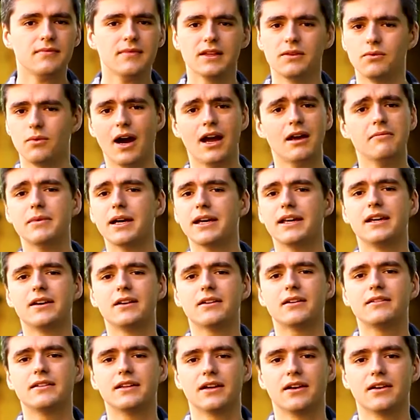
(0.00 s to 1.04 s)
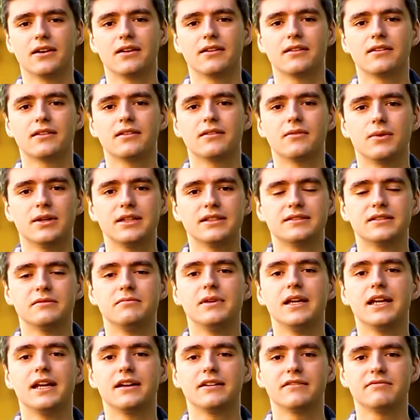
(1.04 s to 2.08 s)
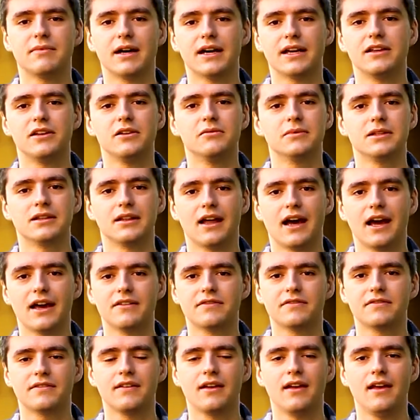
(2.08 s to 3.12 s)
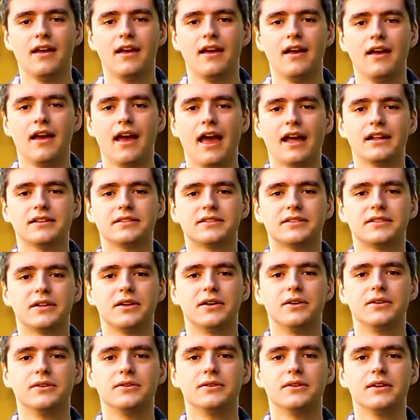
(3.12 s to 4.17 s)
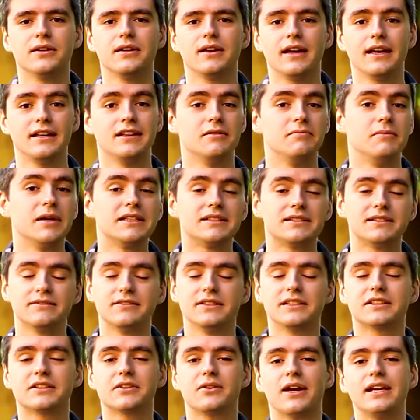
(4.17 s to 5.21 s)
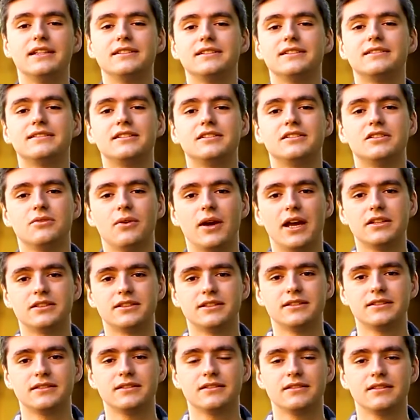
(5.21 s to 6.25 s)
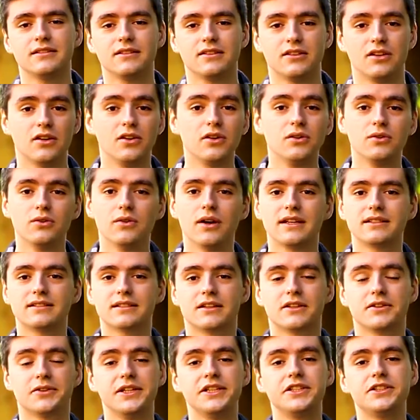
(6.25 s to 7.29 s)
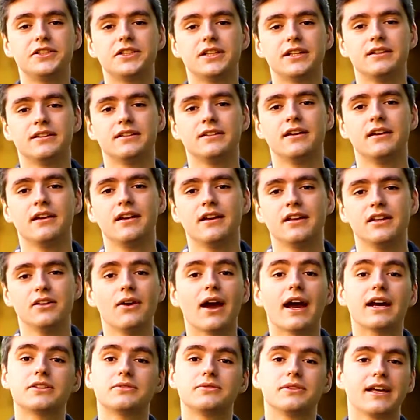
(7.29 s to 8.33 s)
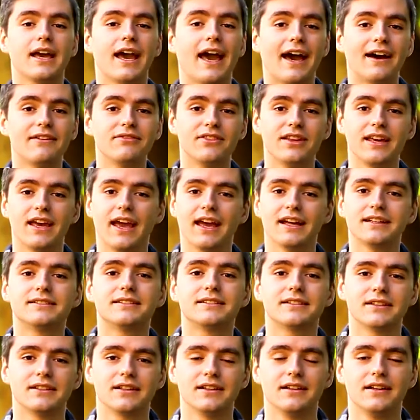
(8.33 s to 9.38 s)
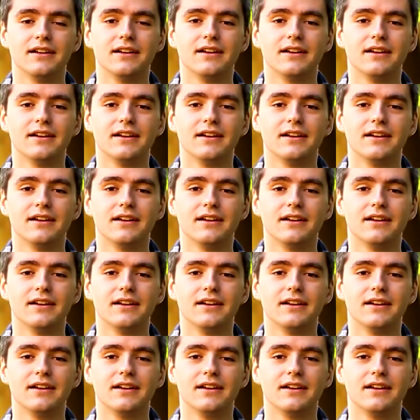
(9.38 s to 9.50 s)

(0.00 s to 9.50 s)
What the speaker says: why am I here on the earth? What is the meaning of my human life? And so, in the midst of this crazy situation, you, as a Christian, you actually have the answer.